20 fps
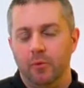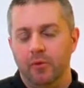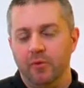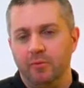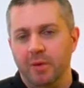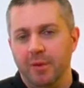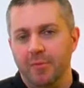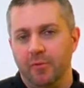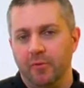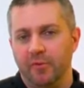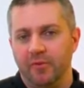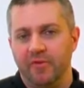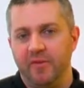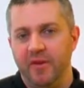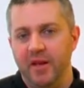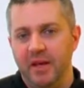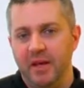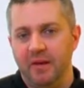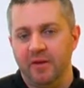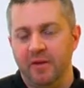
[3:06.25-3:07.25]
most people
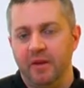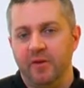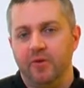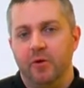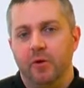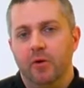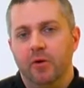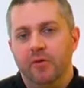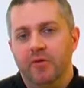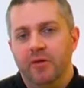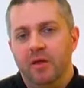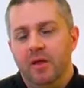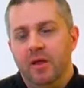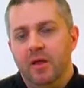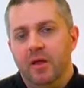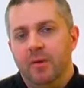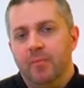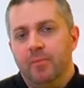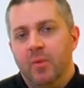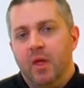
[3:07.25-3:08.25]
find that it's
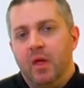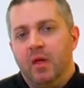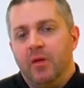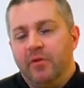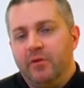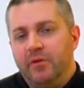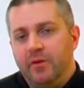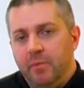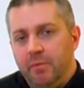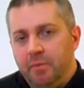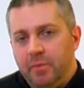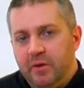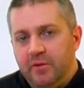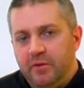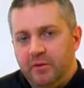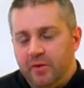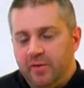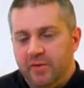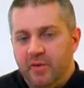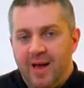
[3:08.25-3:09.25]
often the
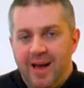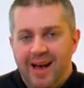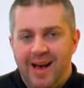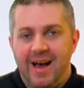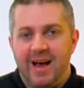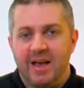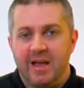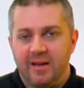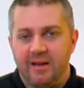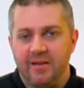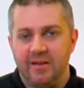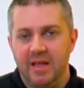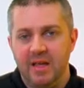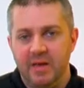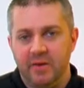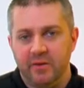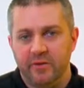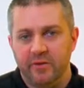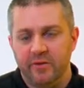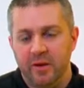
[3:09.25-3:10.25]
simplest of
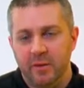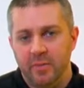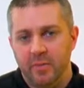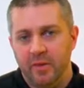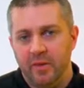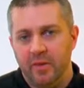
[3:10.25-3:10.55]
ideas